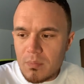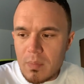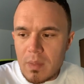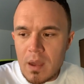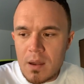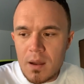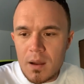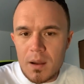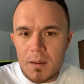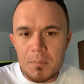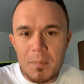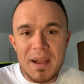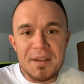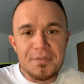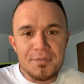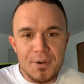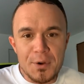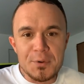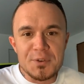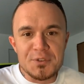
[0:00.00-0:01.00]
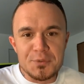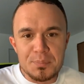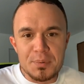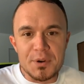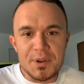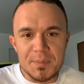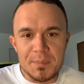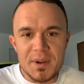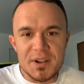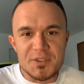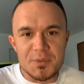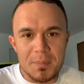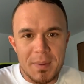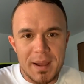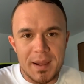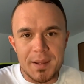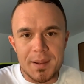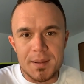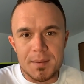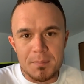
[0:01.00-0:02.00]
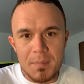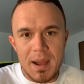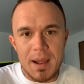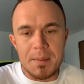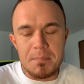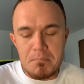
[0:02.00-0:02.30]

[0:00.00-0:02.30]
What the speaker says: My phone is pretty much my